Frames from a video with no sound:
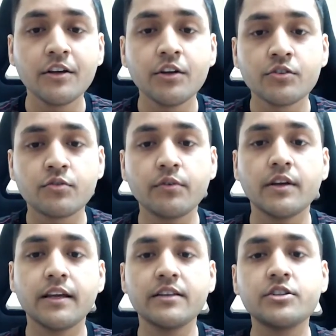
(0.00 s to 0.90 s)
So
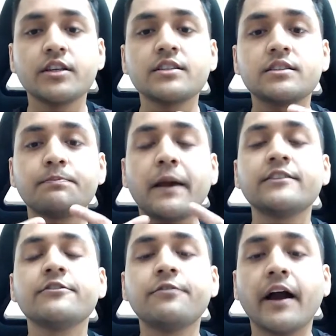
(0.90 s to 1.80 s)
it just
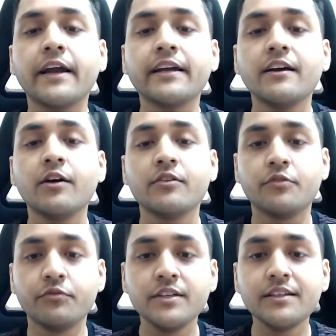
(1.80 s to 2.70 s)
specified the
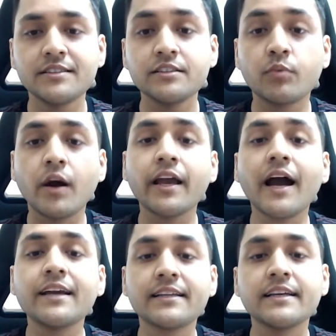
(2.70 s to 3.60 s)
reasons why
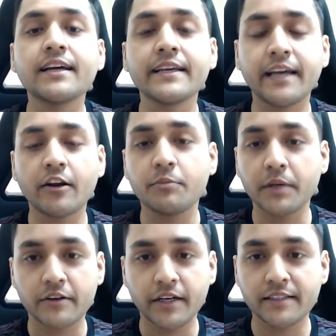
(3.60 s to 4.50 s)
I think I cannot be
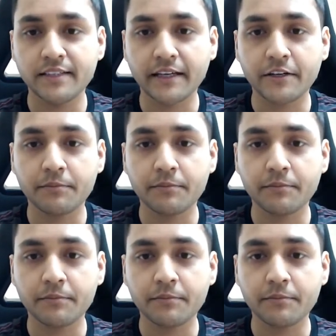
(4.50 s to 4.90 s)
a great singer,